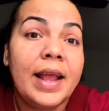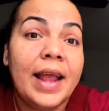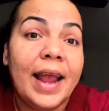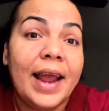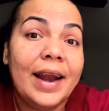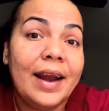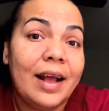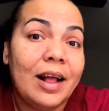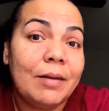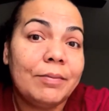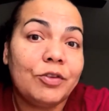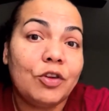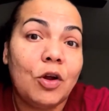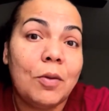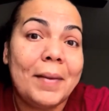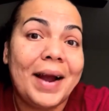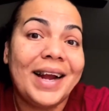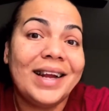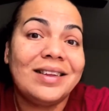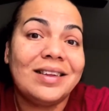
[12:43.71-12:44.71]
and helps on
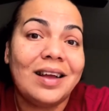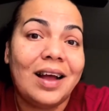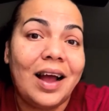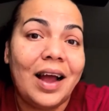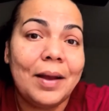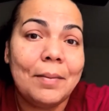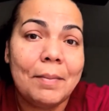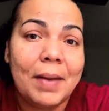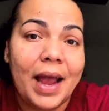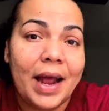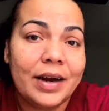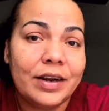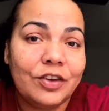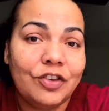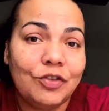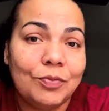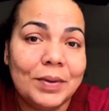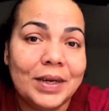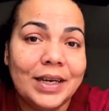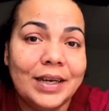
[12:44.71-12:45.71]
my time
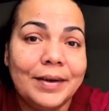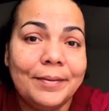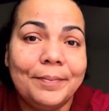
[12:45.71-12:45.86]
management.